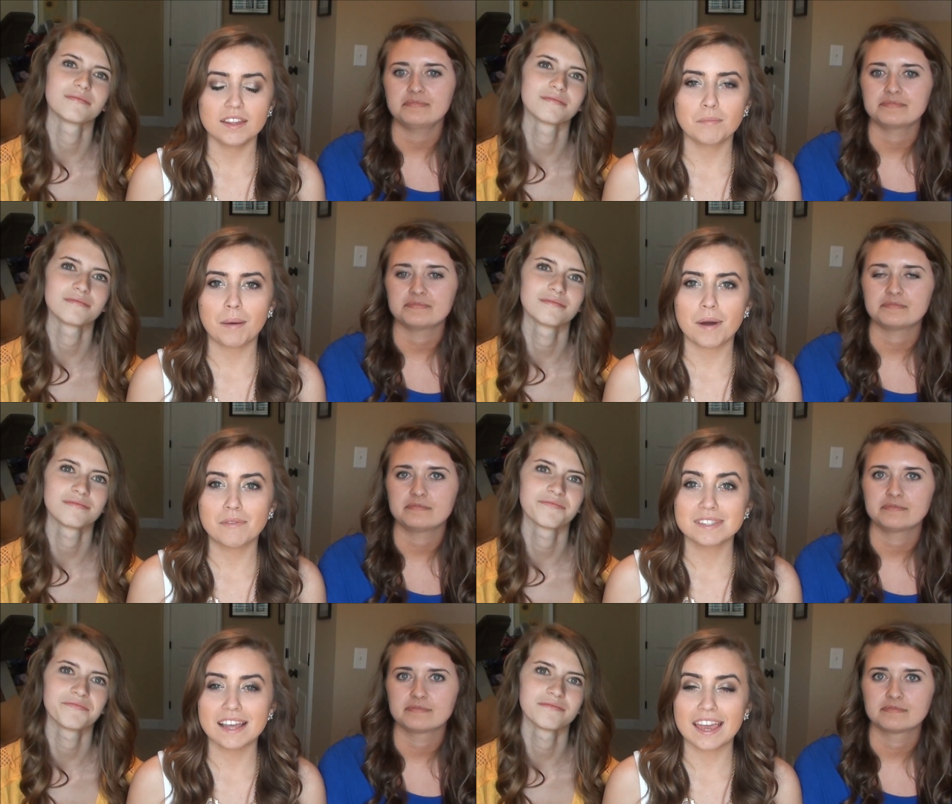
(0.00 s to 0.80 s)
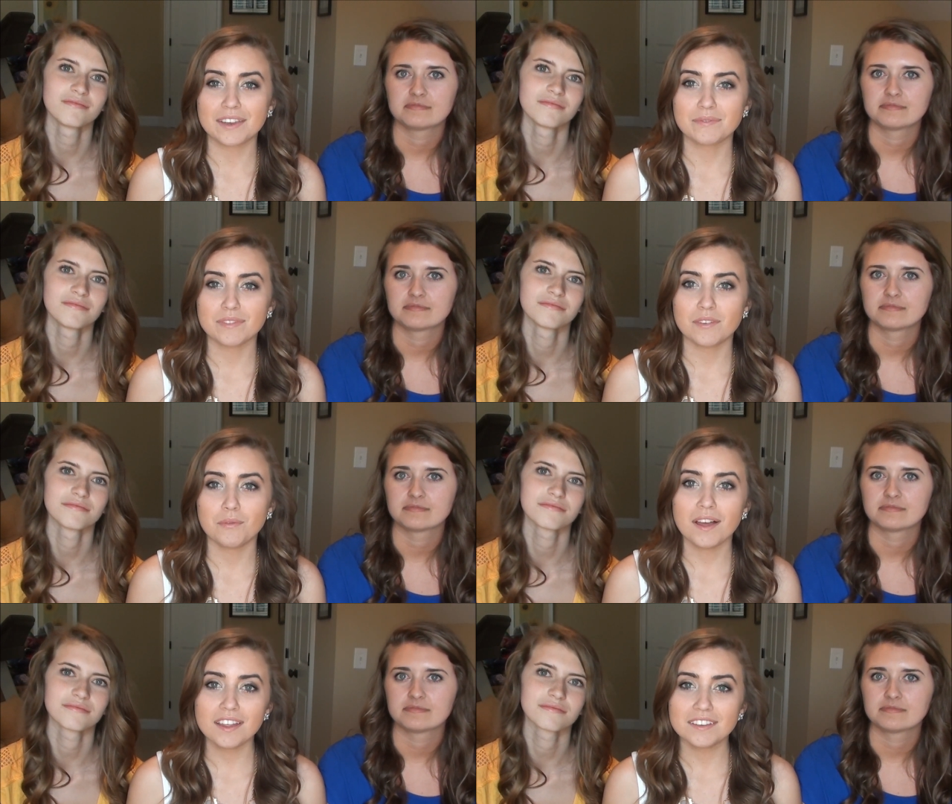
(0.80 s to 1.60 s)
Speaker 1: my mom was like,
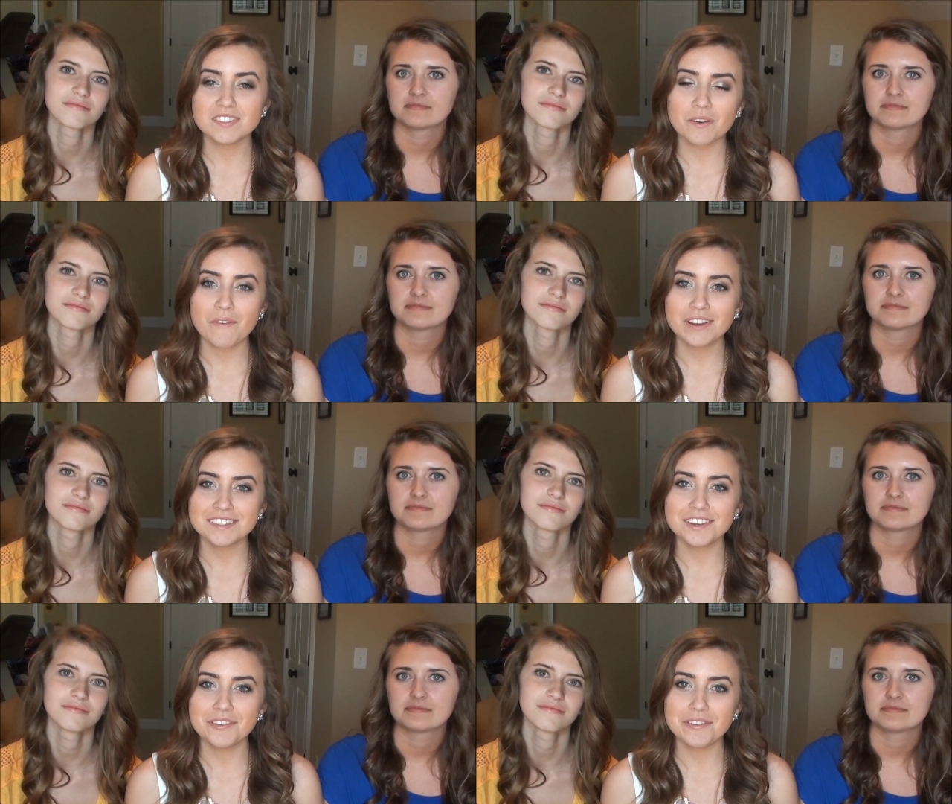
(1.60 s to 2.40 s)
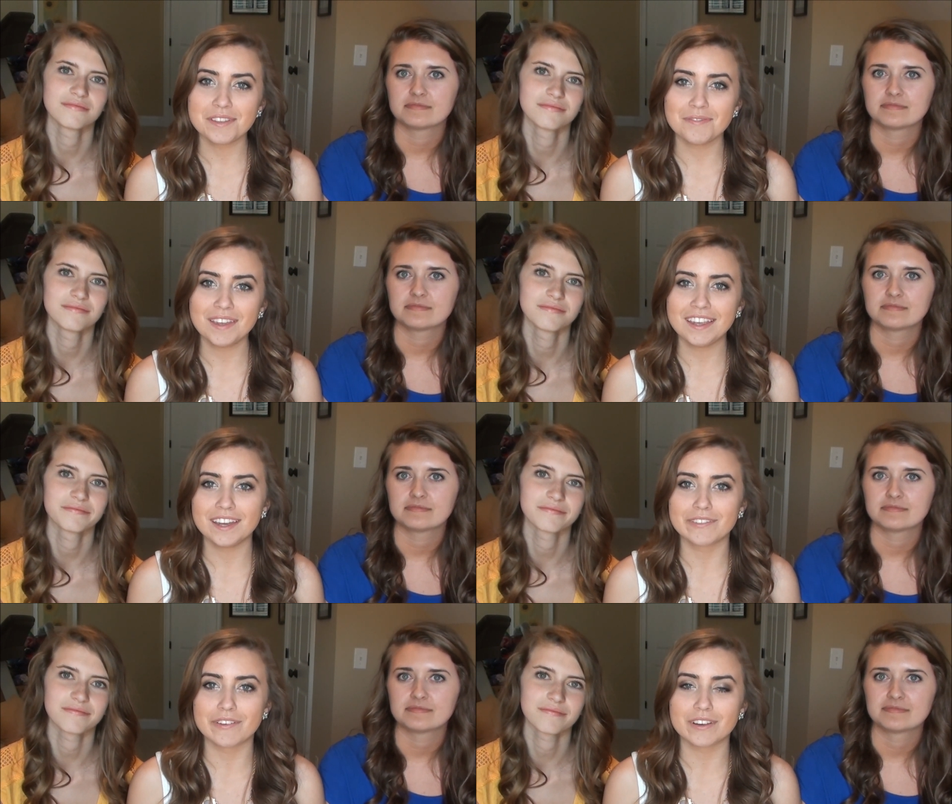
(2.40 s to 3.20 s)
well, if someone wants to do it with me,
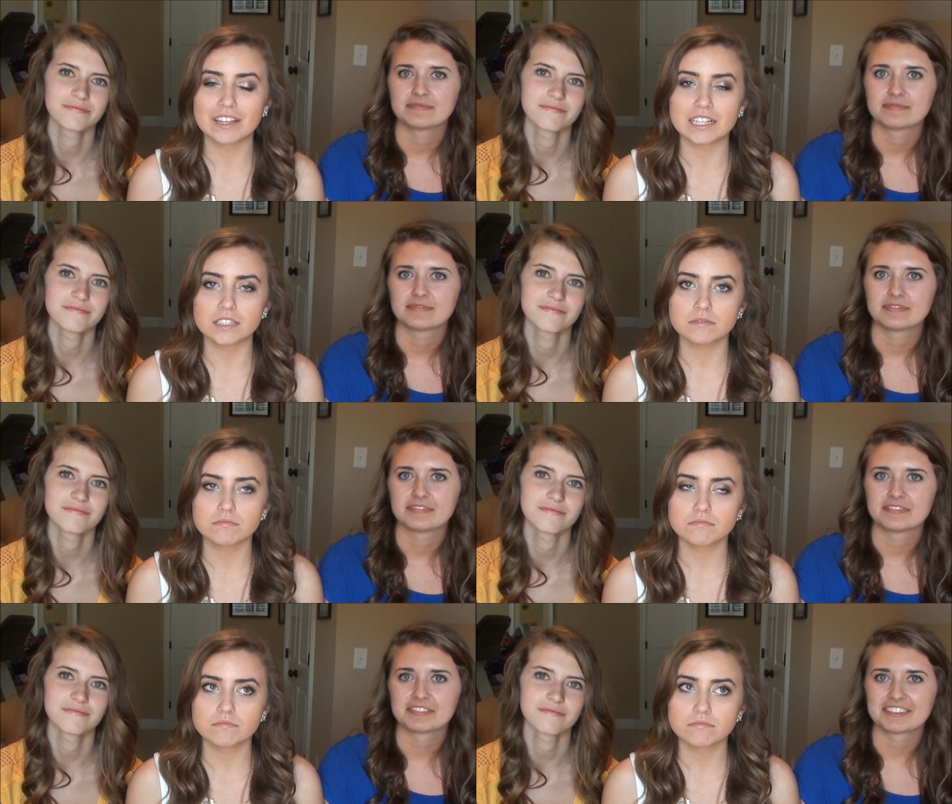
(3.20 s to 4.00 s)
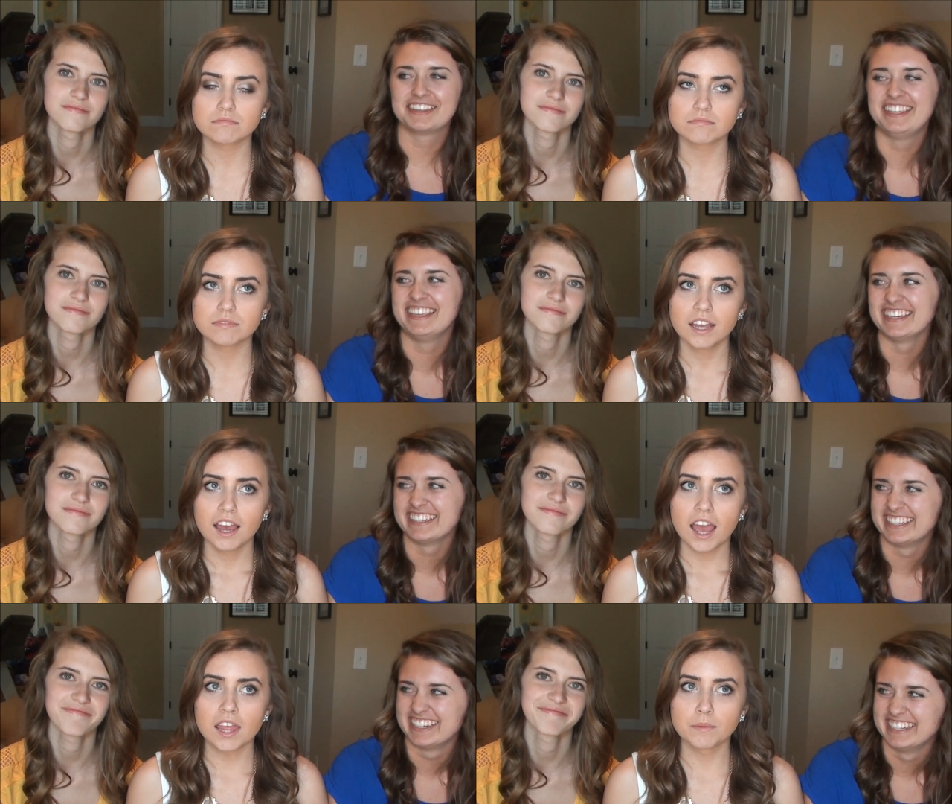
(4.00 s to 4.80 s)
and we were like, And
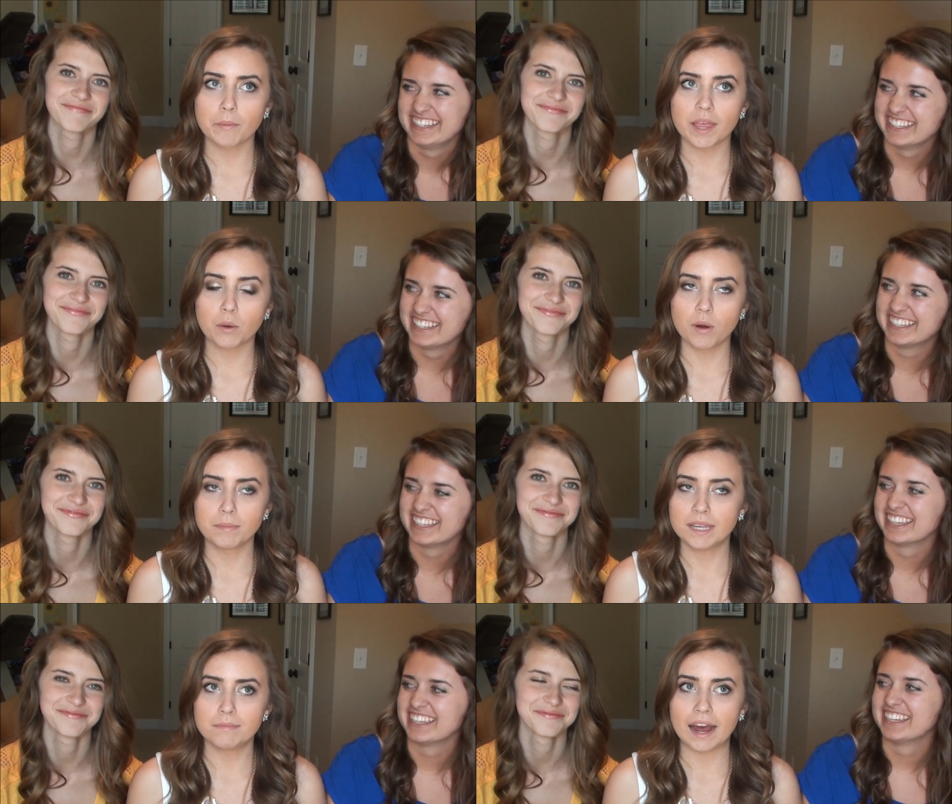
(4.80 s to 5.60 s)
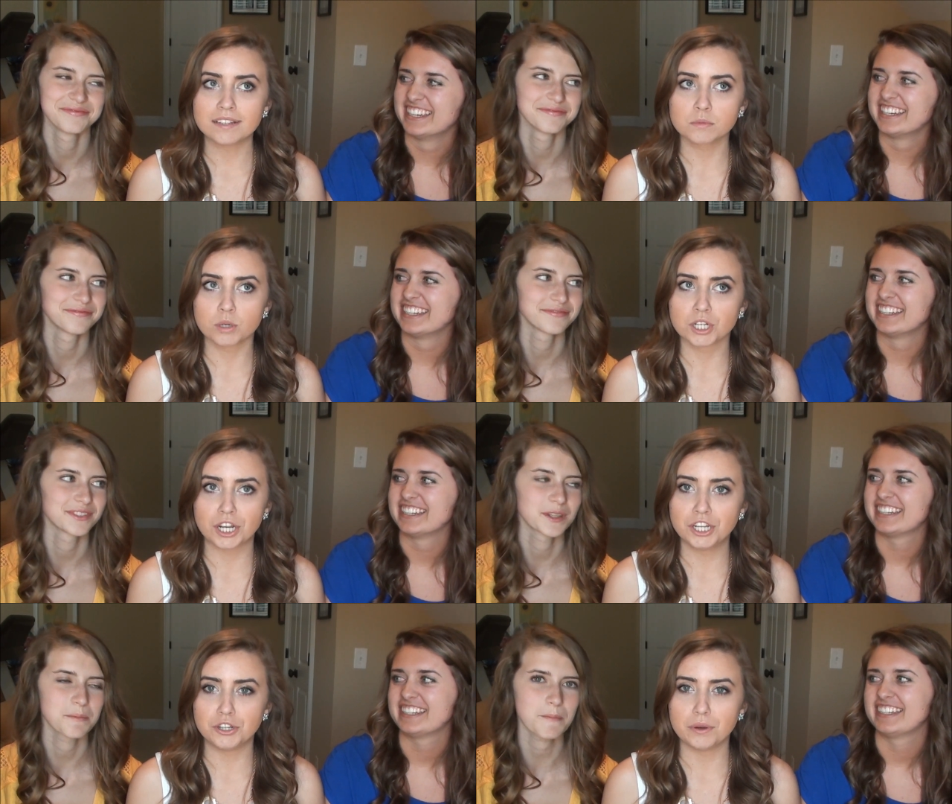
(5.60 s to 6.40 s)
then we were like, well, me and Madison were gonna
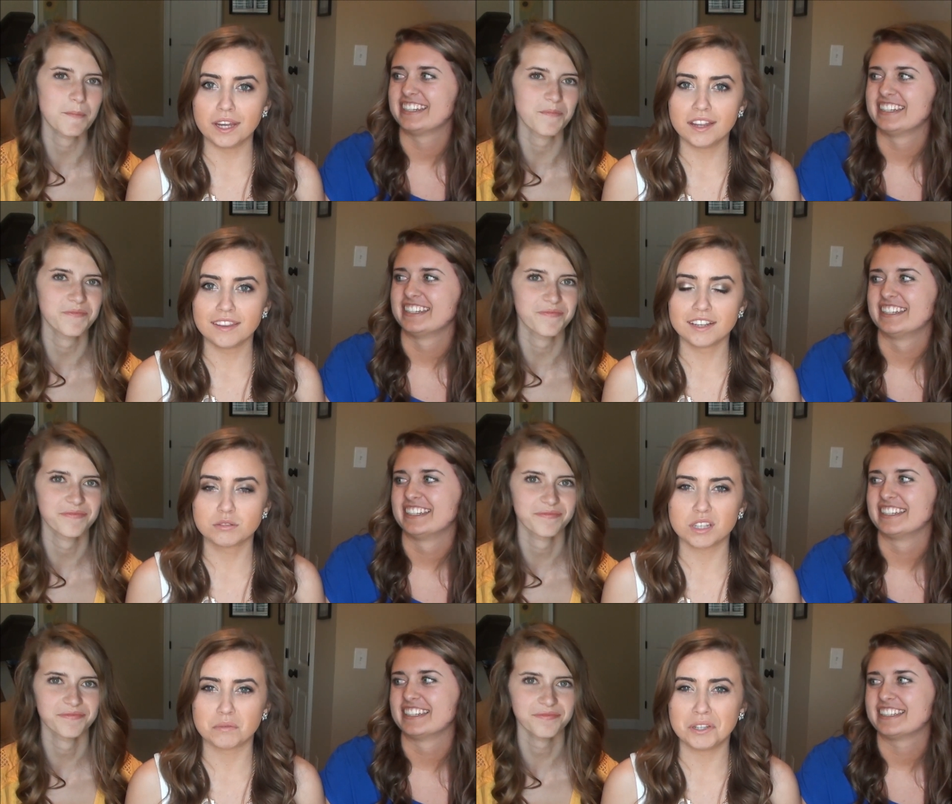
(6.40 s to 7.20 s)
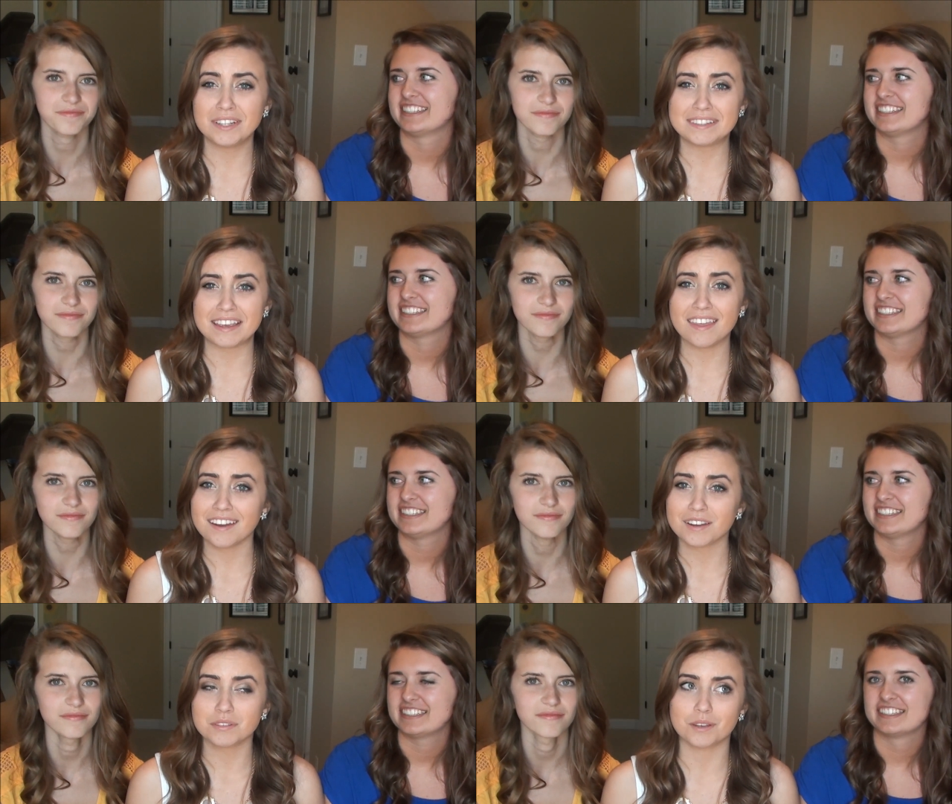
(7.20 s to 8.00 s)
do it. And then she was like, but you didn't say that.
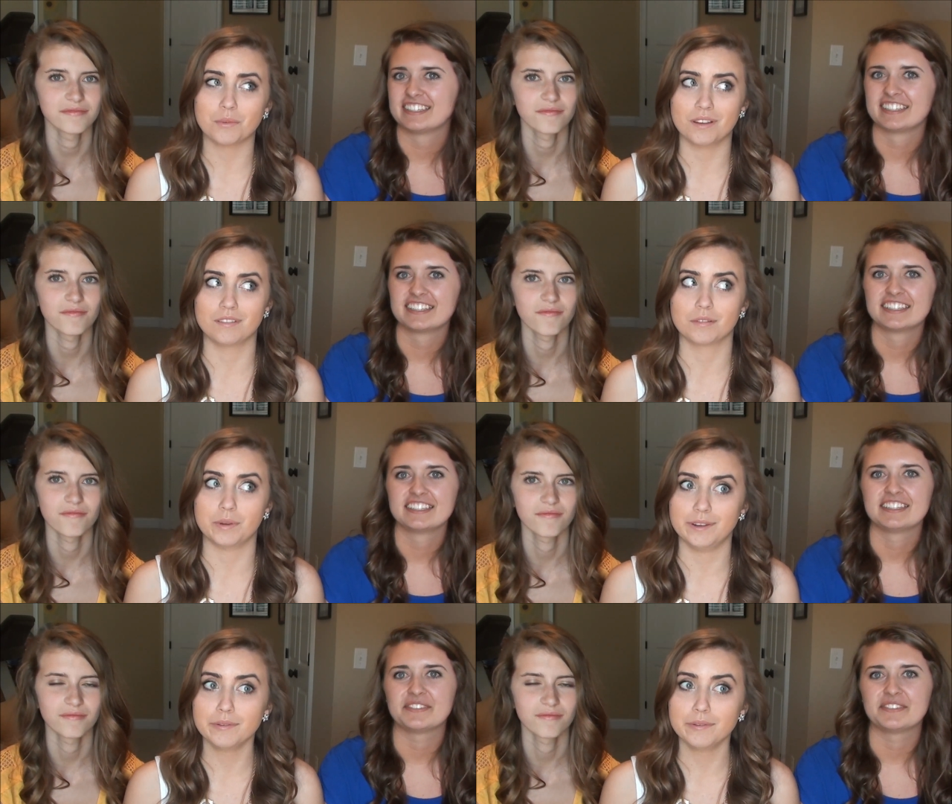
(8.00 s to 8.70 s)
And I was like, well, we knew